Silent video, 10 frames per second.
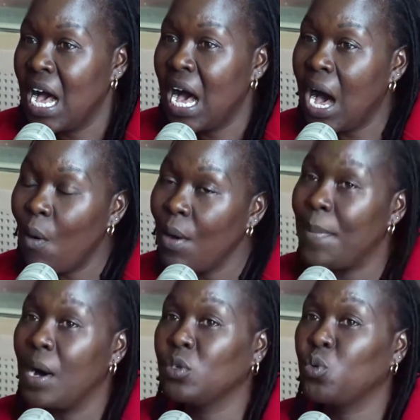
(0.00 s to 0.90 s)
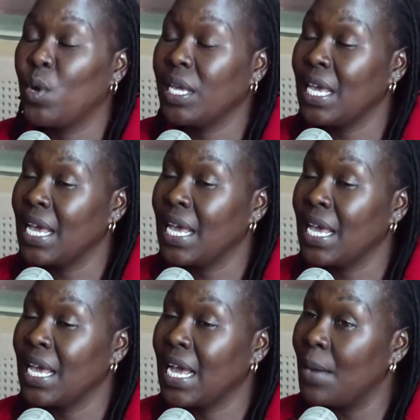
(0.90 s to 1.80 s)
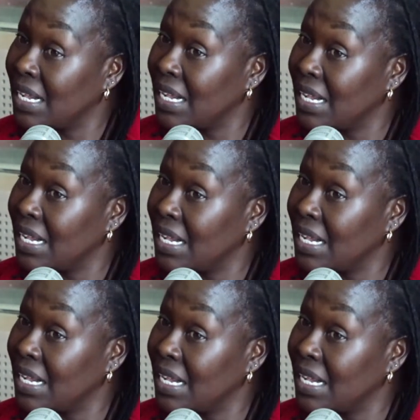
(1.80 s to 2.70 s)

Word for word: How about waking up a little early?